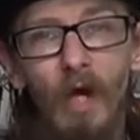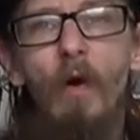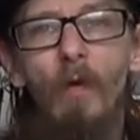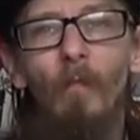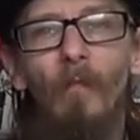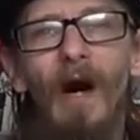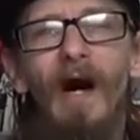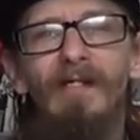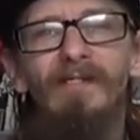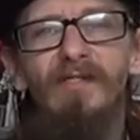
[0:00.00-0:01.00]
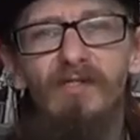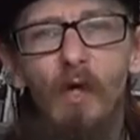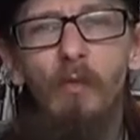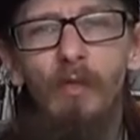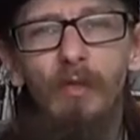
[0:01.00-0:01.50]
Go on. I
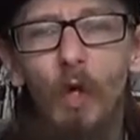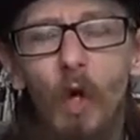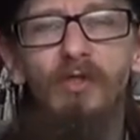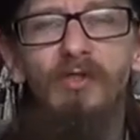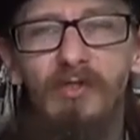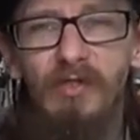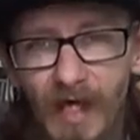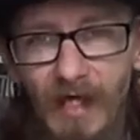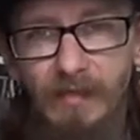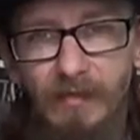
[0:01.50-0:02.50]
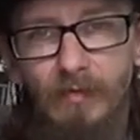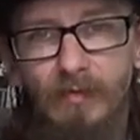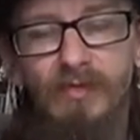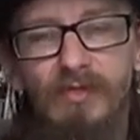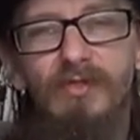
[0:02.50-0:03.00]
double dog dare you
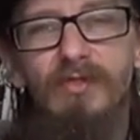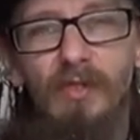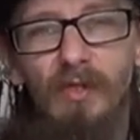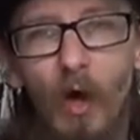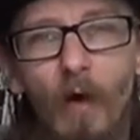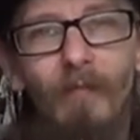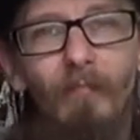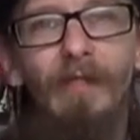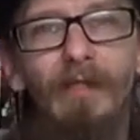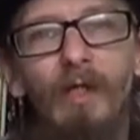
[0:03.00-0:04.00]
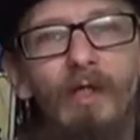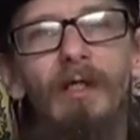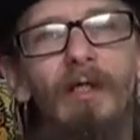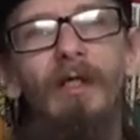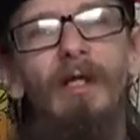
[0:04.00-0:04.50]
to comment
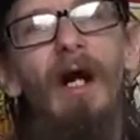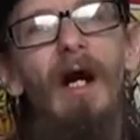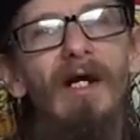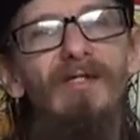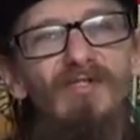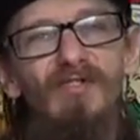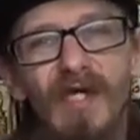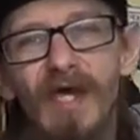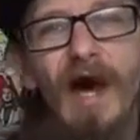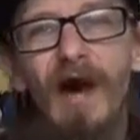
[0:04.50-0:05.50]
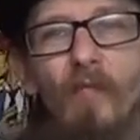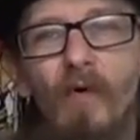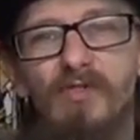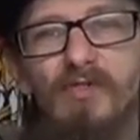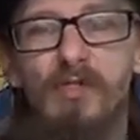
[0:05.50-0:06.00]
below and say how
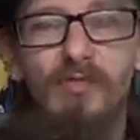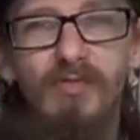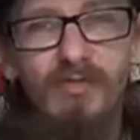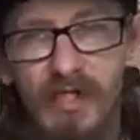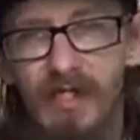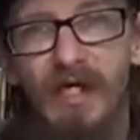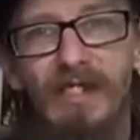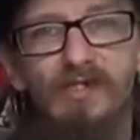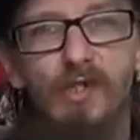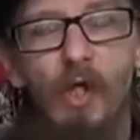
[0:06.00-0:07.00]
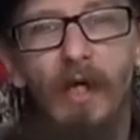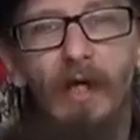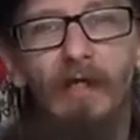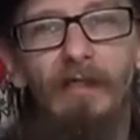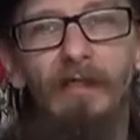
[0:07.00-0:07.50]
much you didn't enjoy
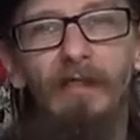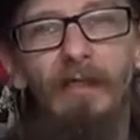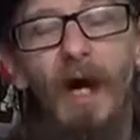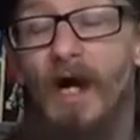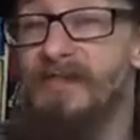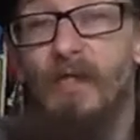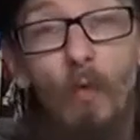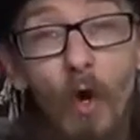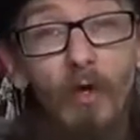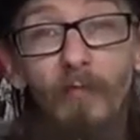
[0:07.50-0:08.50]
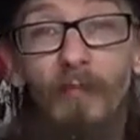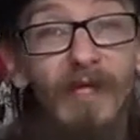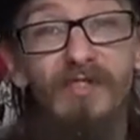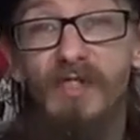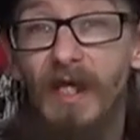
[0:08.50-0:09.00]
it. And you won't,
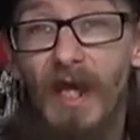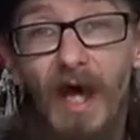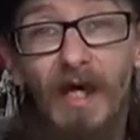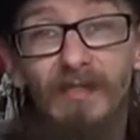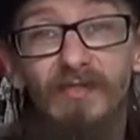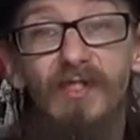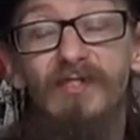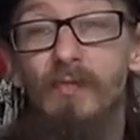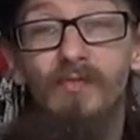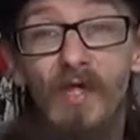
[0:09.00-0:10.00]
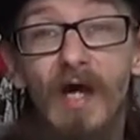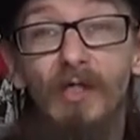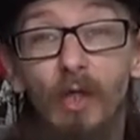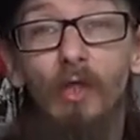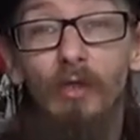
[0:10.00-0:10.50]
because you can't, because it was
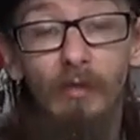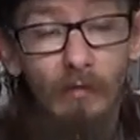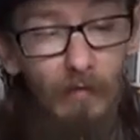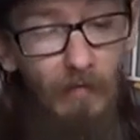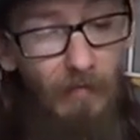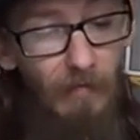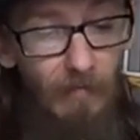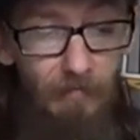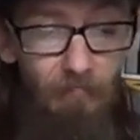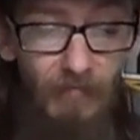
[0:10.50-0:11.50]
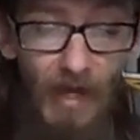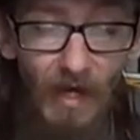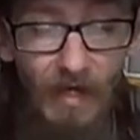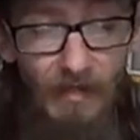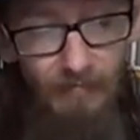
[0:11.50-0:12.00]
that good.
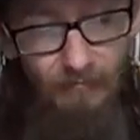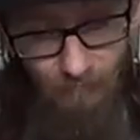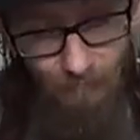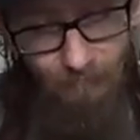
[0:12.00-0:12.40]
And